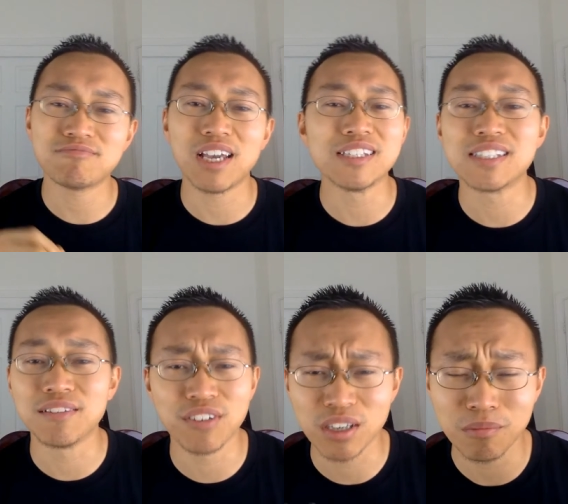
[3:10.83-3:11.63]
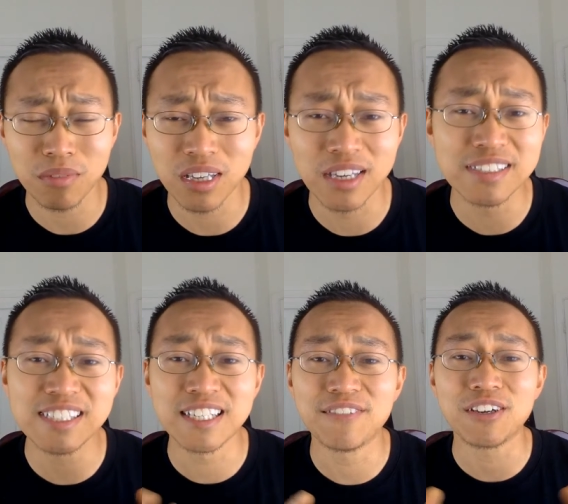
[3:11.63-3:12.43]

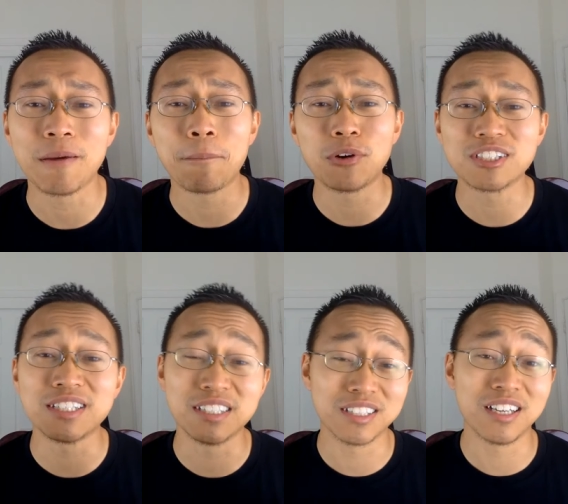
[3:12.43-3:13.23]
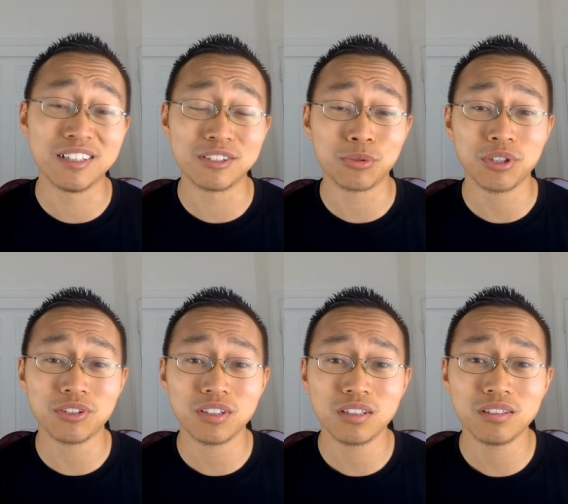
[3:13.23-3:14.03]
insignificant person in this world.